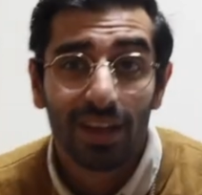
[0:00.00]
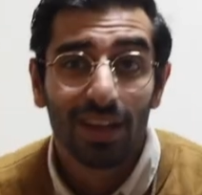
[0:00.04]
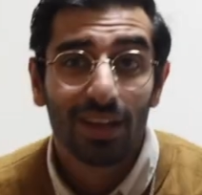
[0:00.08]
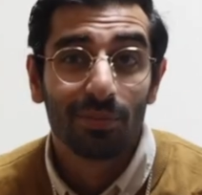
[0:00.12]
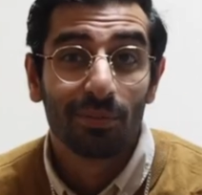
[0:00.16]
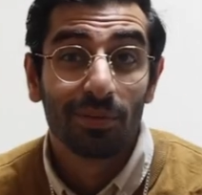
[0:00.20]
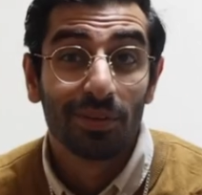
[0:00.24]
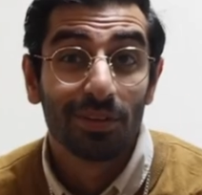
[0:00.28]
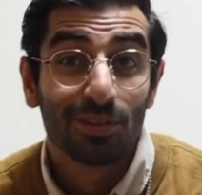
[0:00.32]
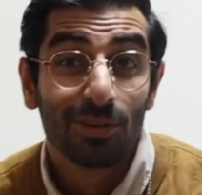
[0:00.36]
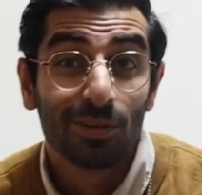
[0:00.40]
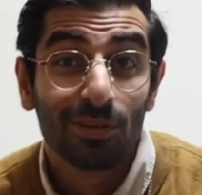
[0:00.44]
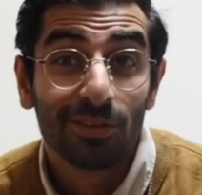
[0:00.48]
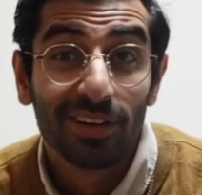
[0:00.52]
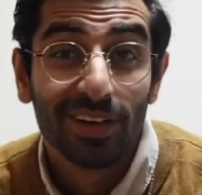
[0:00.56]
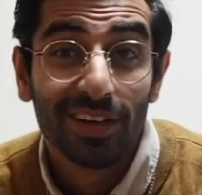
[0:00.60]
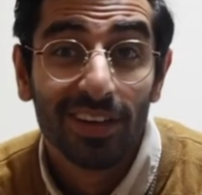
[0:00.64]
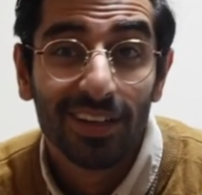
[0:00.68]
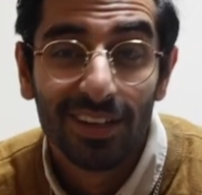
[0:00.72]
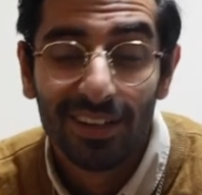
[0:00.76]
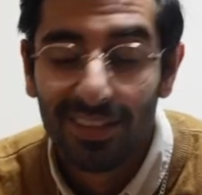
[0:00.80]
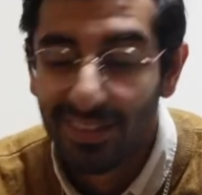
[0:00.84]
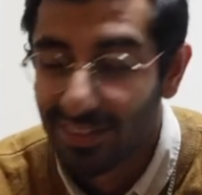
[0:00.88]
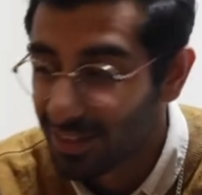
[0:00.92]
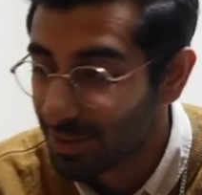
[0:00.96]
Damn, it's
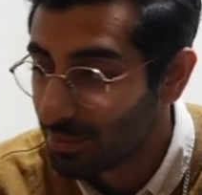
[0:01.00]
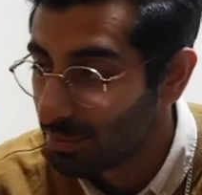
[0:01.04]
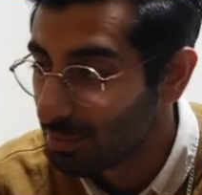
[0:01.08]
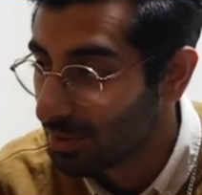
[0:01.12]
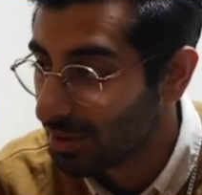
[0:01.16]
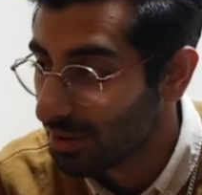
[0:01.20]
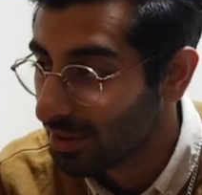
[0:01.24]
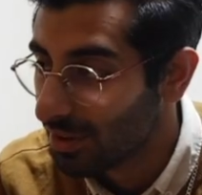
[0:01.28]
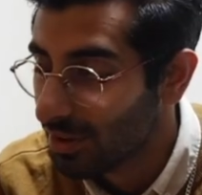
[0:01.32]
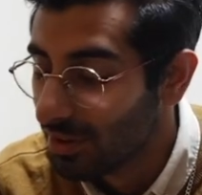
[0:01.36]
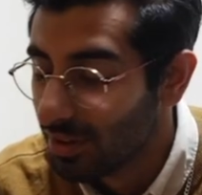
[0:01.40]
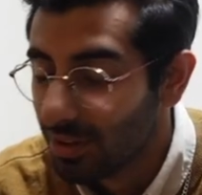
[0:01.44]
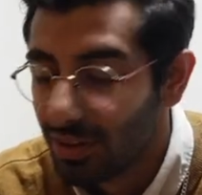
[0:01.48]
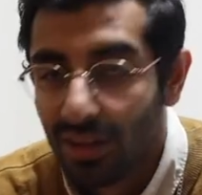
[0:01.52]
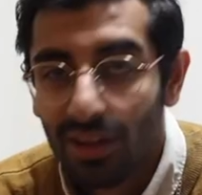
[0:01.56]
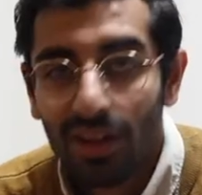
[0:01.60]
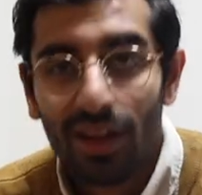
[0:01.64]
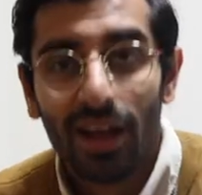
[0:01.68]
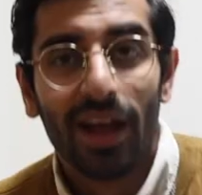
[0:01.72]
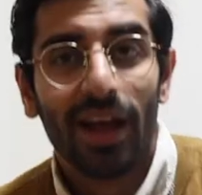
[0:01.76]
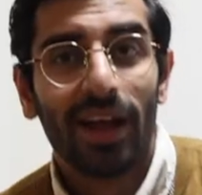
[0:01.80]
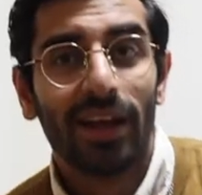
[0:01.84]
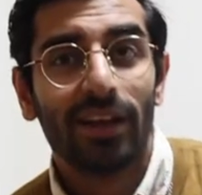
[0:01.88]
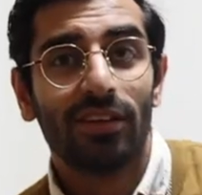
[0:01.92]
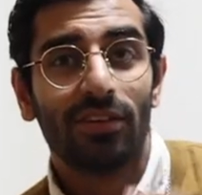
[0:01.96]
already December.
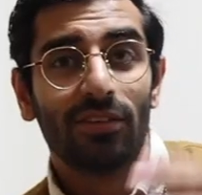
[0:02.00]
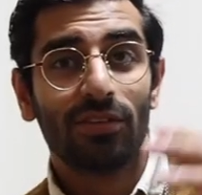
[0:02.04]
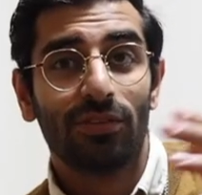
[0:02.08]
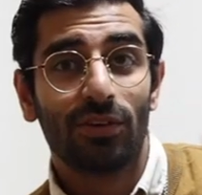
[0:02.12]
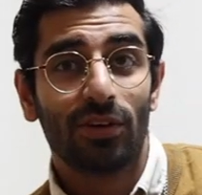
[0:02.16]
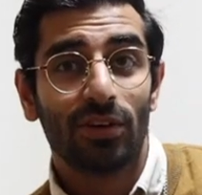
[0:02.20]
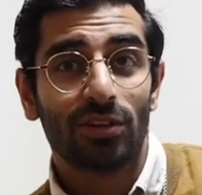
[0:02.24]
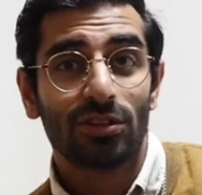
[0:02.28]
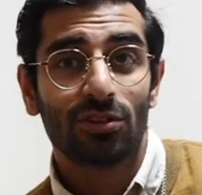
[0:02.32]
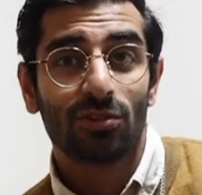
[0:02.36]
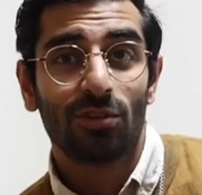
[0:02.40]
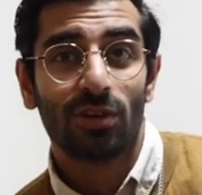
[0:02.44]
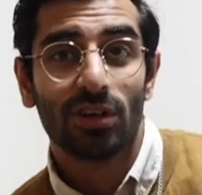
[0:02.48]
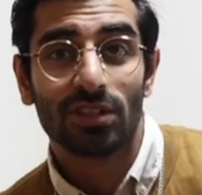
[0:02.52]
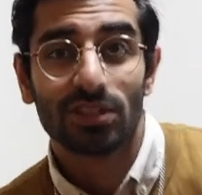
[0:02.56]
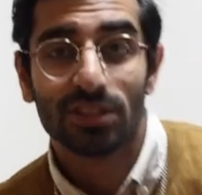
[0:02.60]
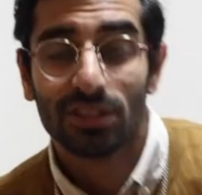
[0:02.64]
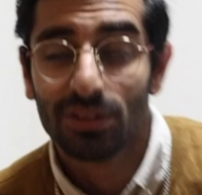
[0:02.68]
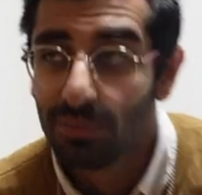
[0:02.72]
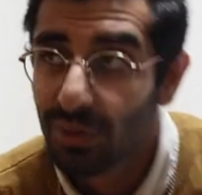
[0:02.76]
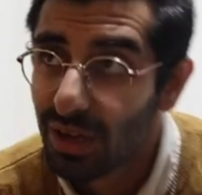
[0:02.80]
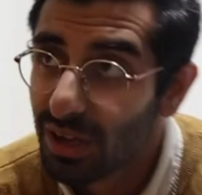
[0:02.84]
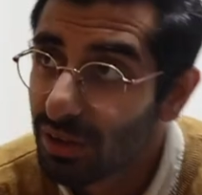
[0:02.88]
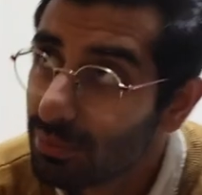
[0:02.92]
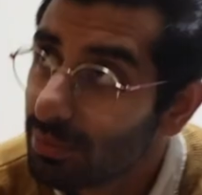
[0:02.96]
And your first
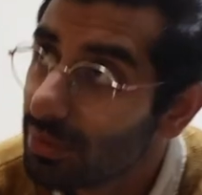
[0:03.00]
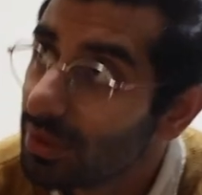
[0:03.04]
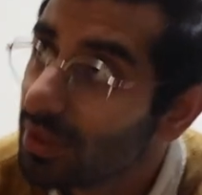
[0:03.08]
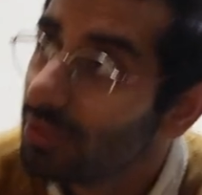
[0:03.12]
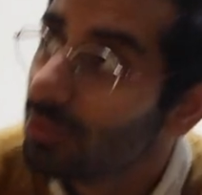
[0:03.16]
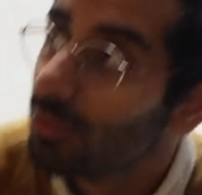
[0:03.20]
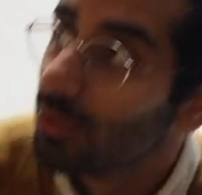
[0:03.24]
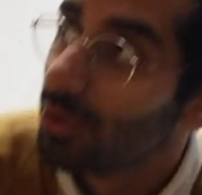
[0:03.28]
question might be